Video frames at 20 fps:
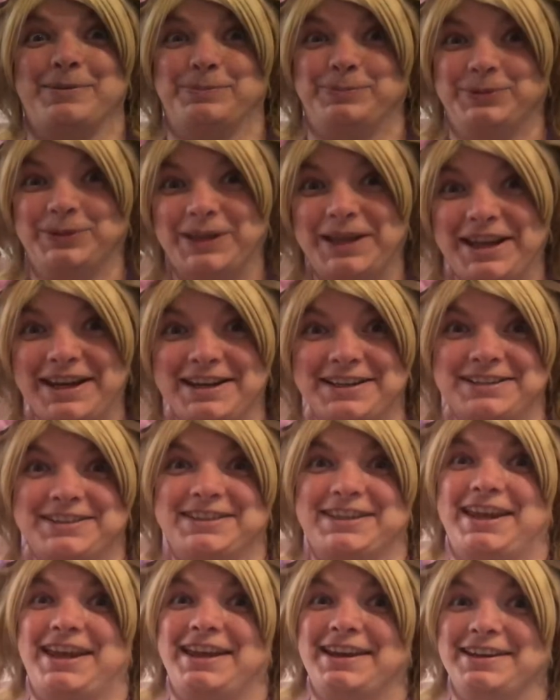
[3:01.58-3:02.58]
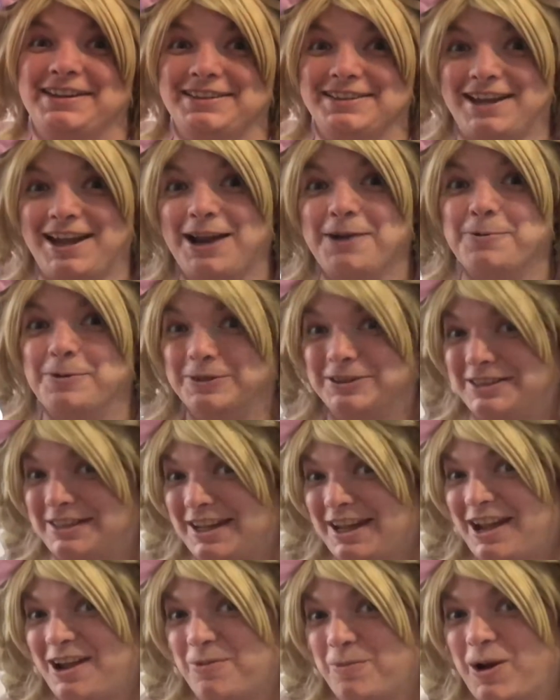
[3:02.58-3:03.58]
place and I will
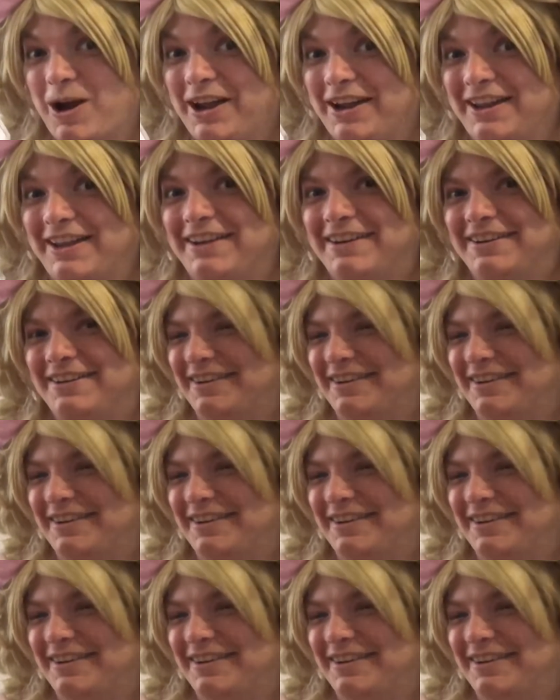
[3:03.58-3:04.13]
DIY it.